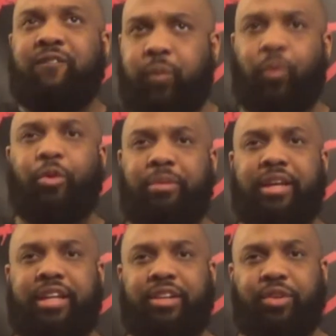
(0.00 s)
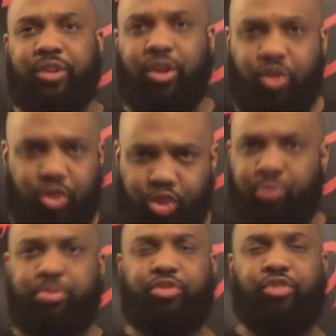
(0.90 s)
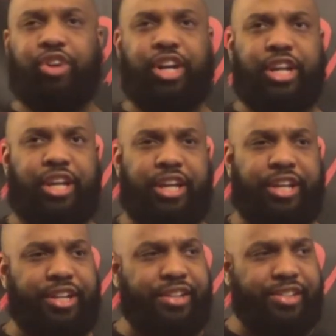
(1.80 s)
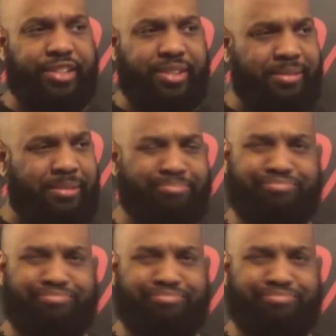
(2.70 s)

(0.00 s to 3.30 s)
for me, you know, with the whole Super Freddy. It just,